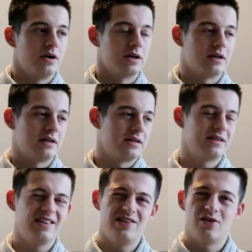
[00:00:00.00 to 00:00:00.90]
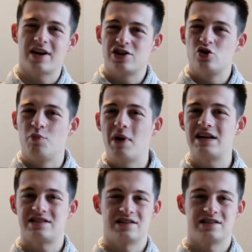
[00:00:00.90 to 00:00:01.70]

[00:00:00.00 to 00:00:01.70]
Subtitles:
you know, get you the best.